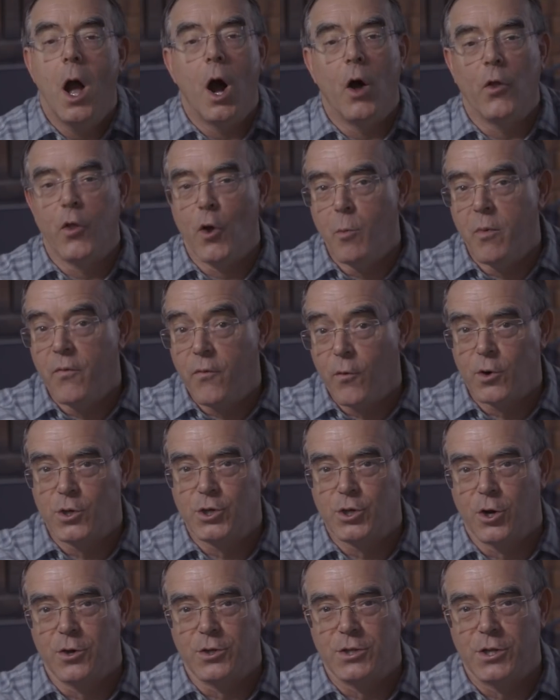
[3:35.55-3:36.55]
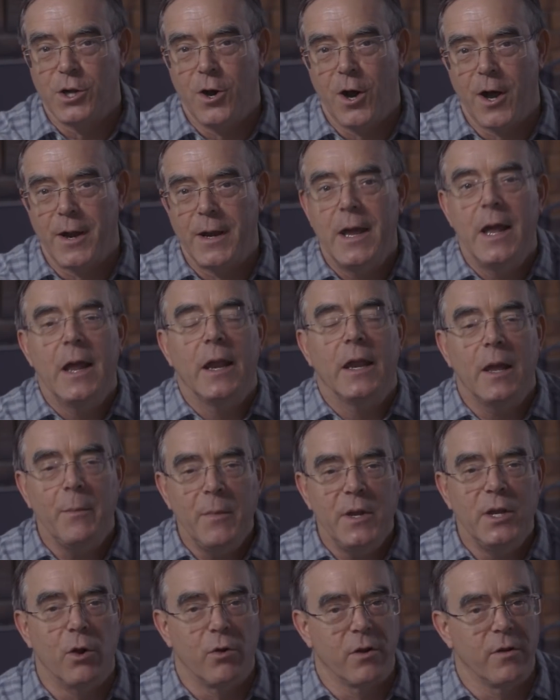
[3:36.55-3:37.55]
Although, before charging on, let
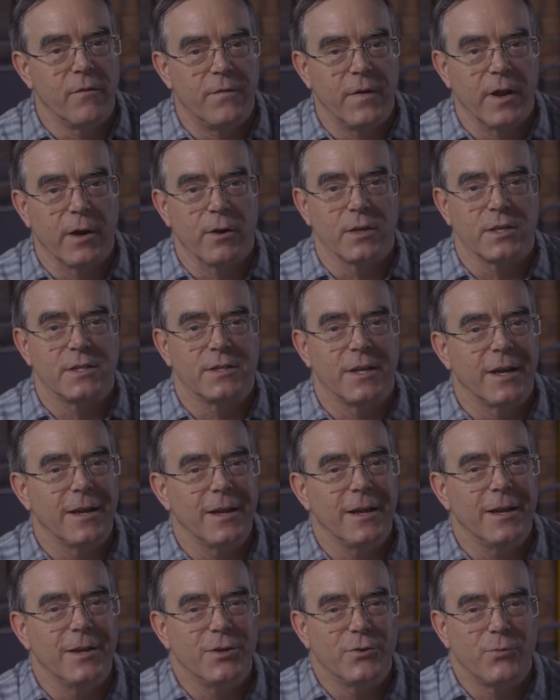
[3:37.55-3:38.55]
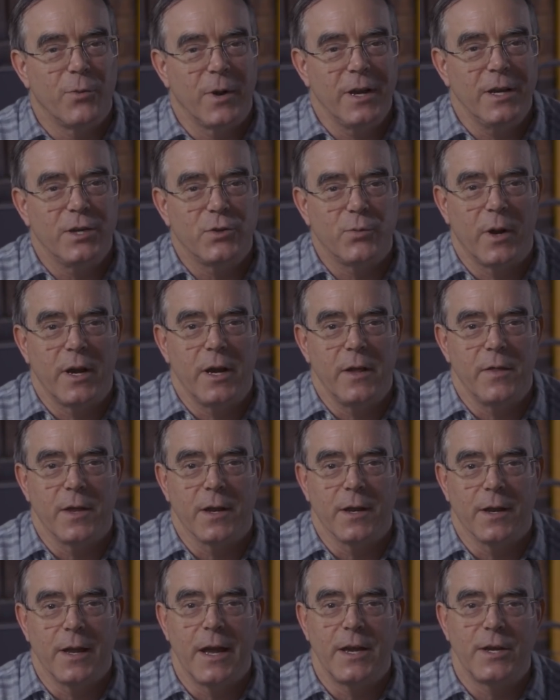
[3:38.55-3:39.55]
me note in fairness that in 2020 the
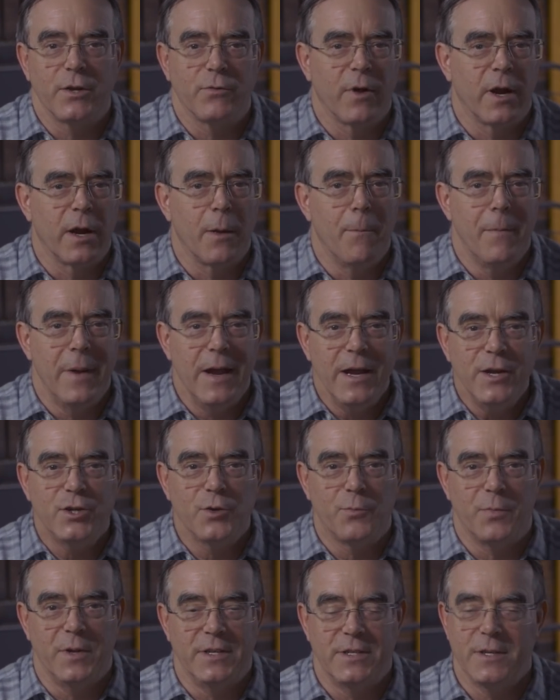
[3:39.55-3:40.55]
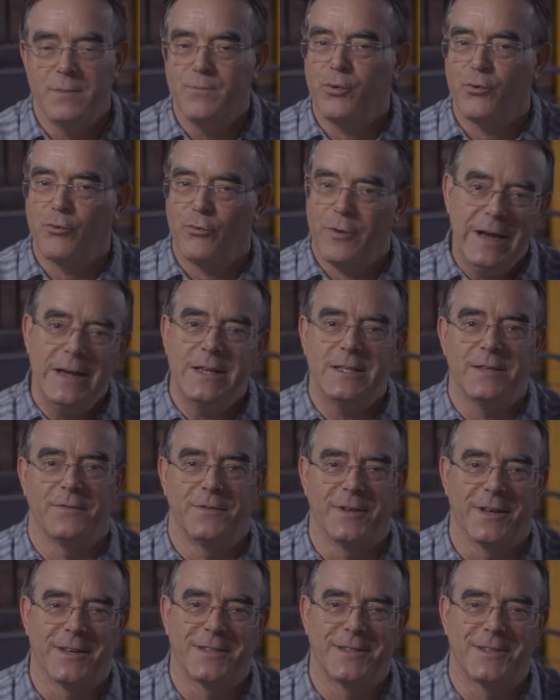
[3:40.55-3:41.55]
Atlantic ran a major piece in praise
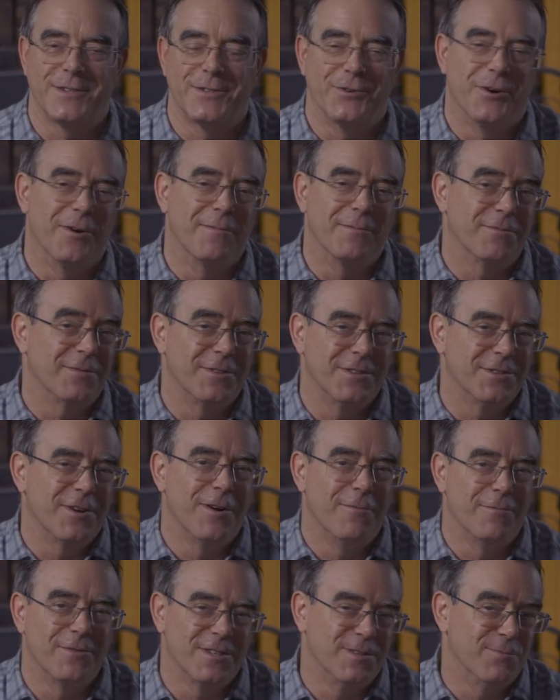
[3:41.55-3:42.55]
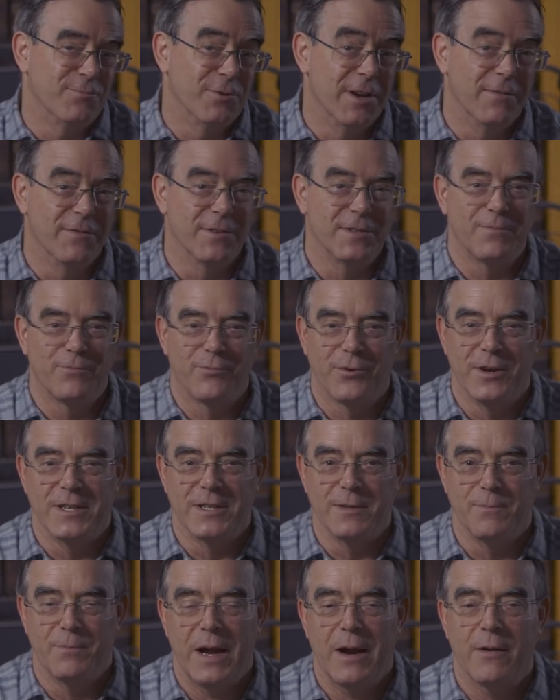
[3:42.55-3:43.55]
of dust storms, which is almost as brave as
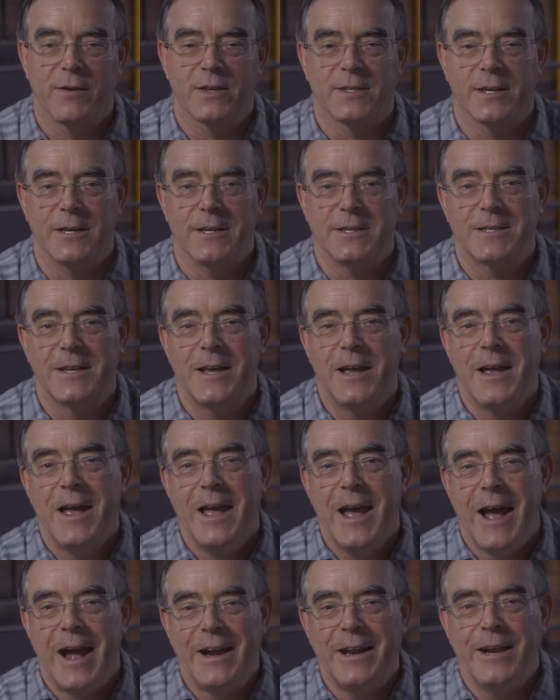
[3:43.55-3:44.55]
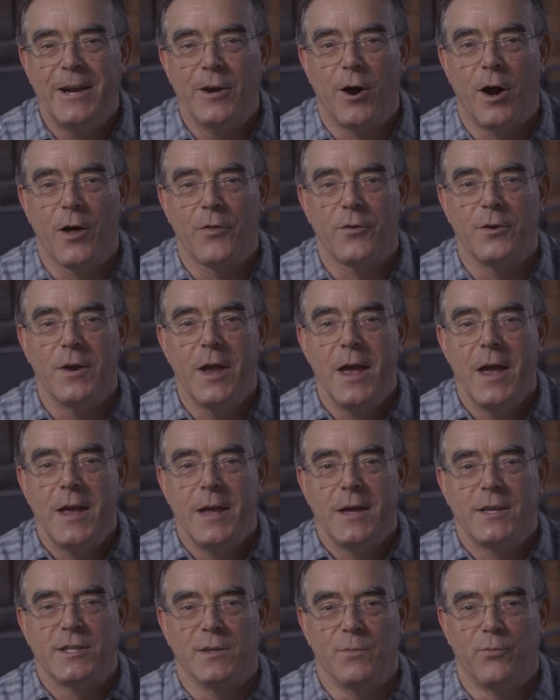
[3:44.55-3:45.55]
praising parasites. And in it, author
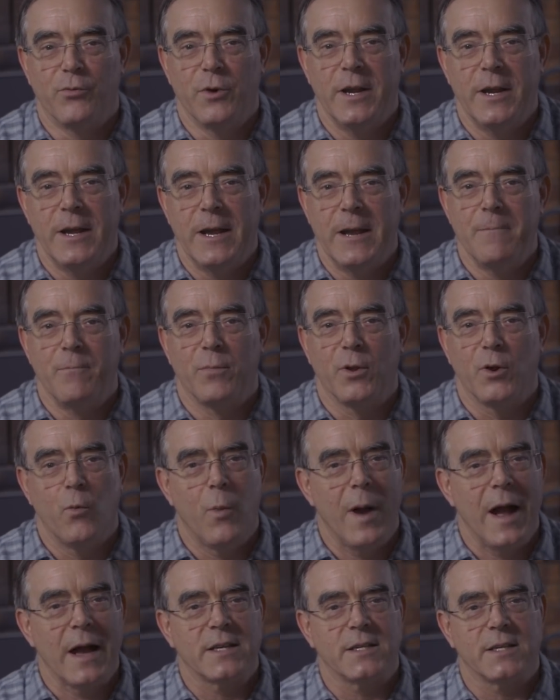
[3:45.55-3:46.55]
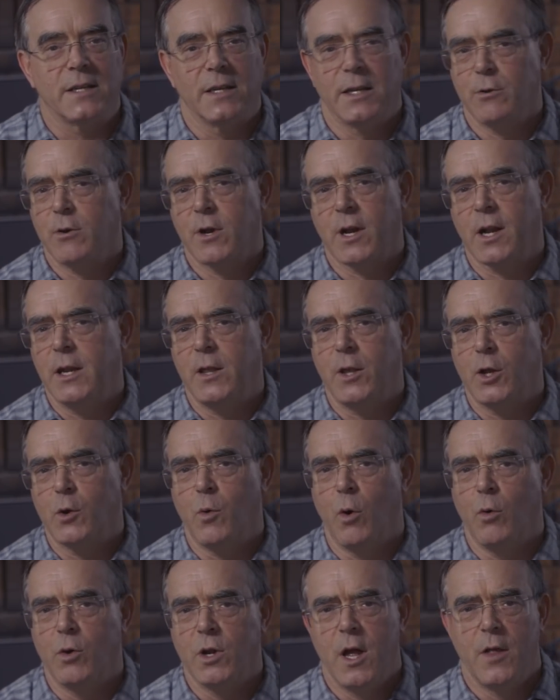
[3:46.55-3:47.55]
Sabrina Imbler waxed lyrically that,
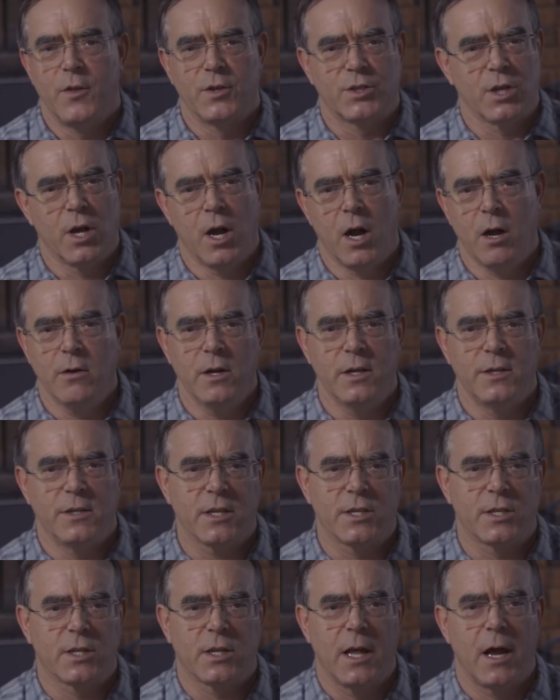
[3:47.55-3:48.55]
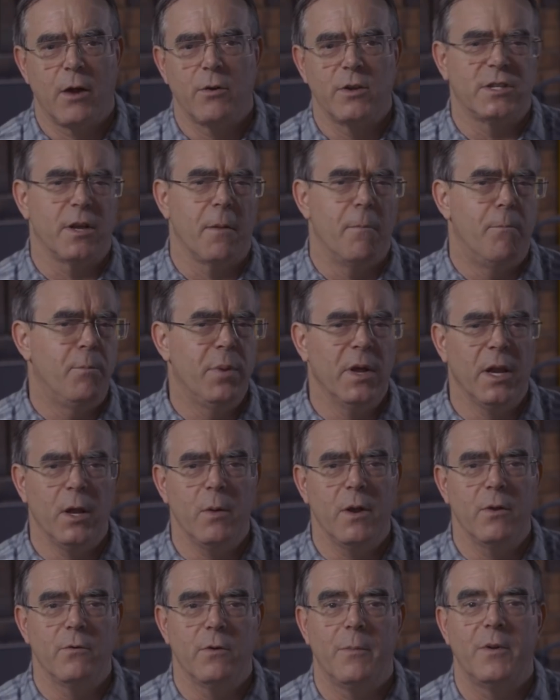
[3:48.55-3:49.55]
quote, the Saharan dust cloud is a
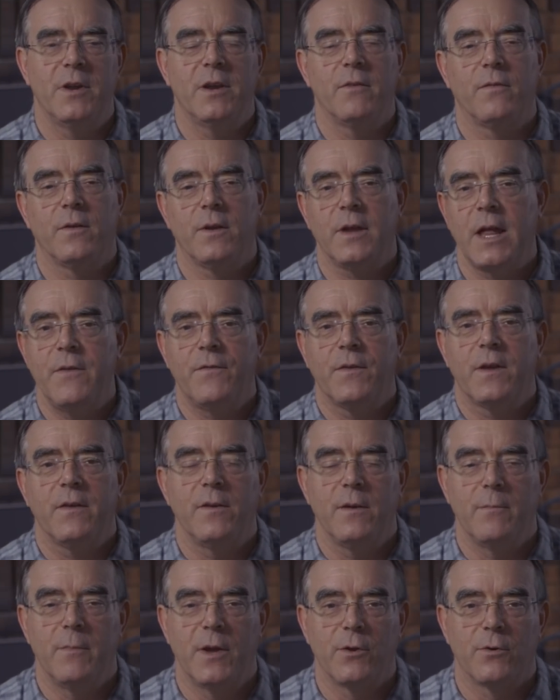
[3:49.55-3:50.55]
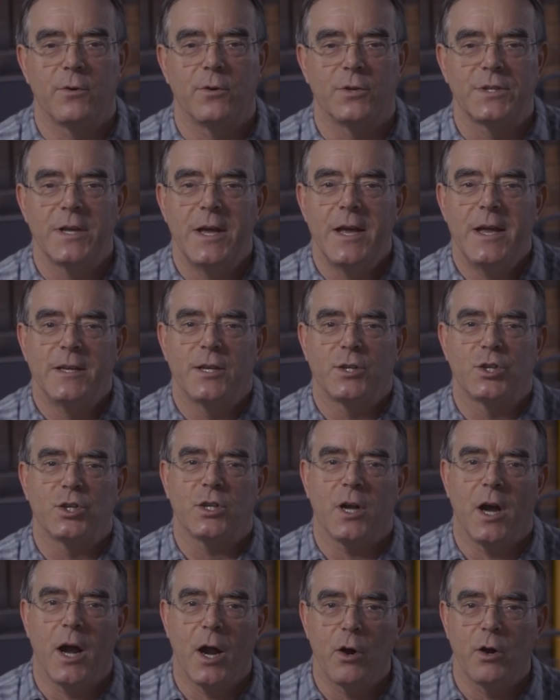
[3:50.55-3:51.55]
billowing ribbon of life giving minerals, such
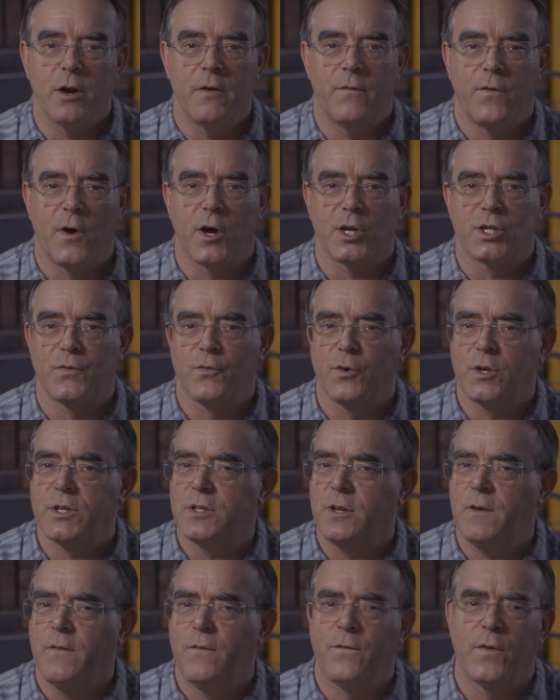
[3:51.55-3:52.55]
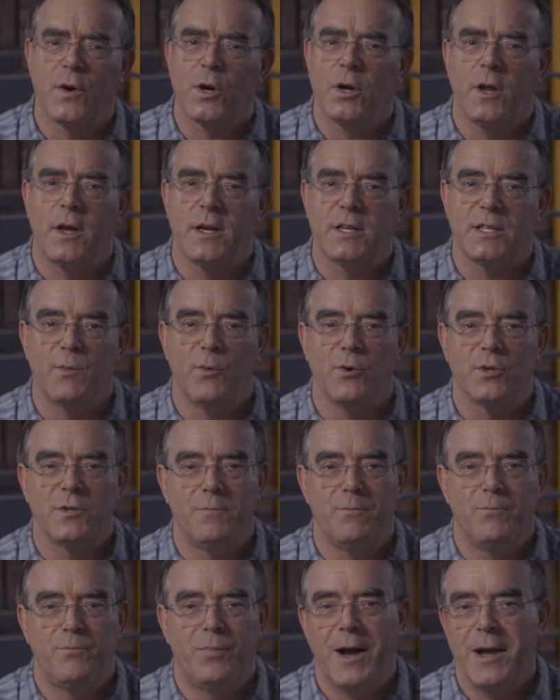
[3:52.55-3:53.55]
as iron and phosphorus, that fertilize the most
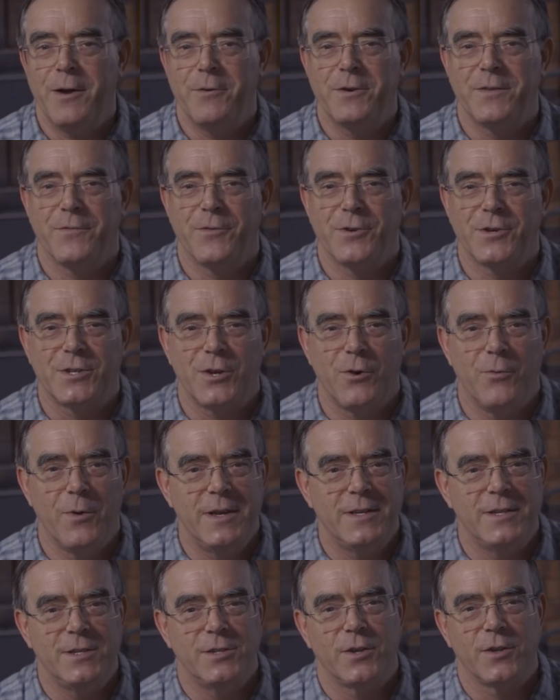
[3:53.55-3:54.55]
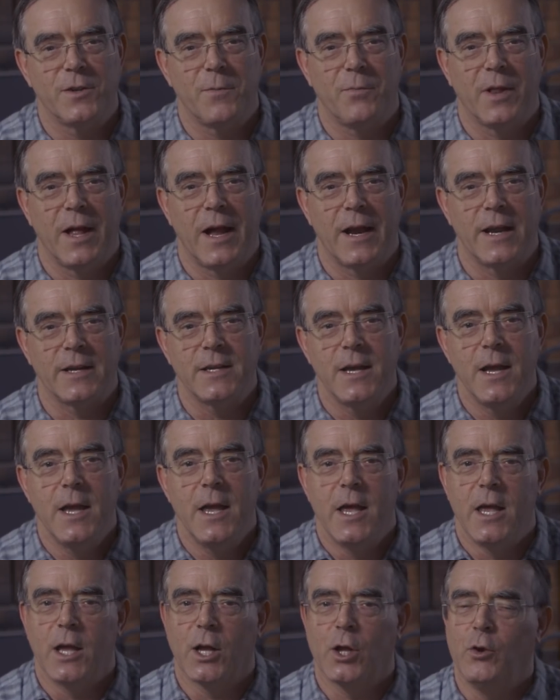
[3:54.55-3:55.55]
biodiverse oases on the planet,
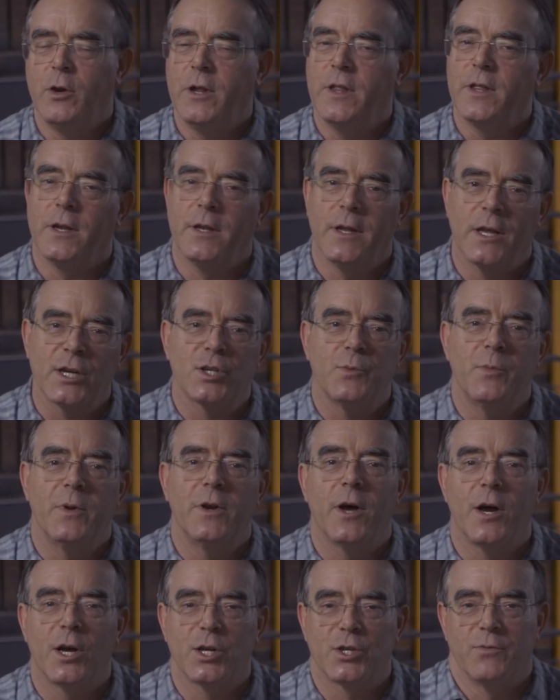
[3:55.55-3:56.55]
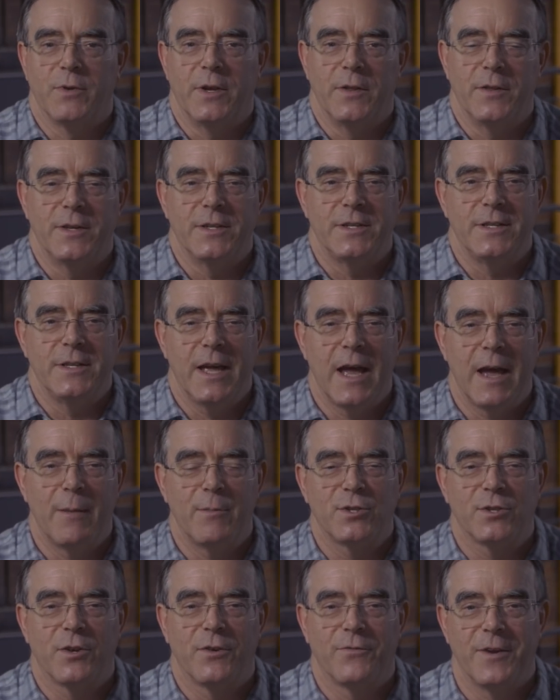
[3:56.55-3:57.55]
including the lush menagerie that is the
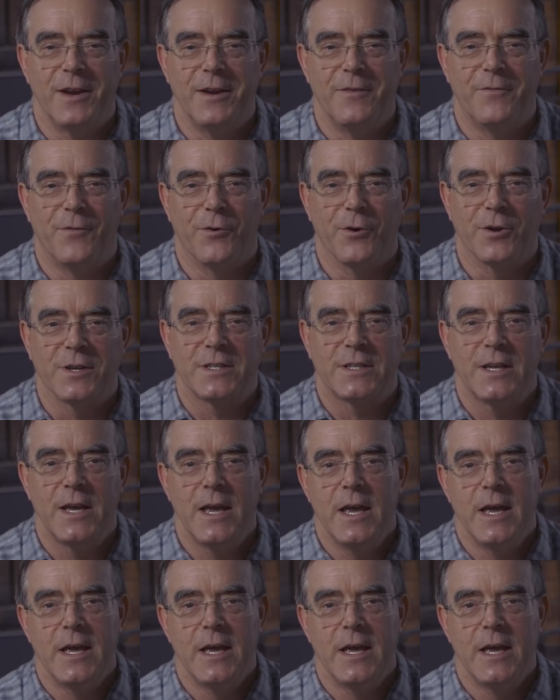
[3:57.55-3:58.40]
Amazon rainforest.